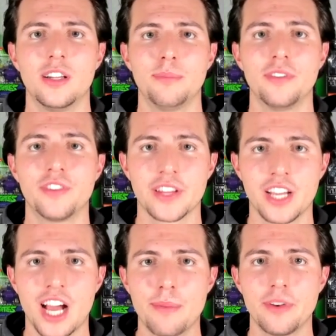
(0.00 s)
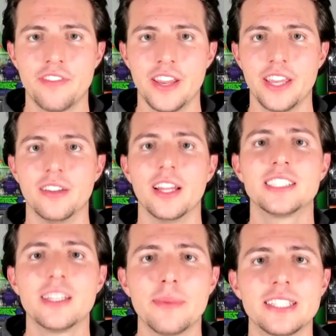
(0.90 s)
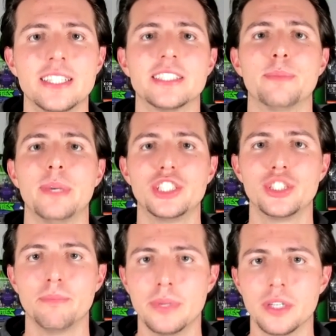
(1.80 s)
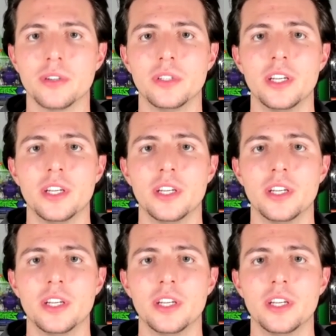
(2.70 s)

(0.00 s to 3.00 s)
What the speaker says: But for the common fan, let some anticipation build.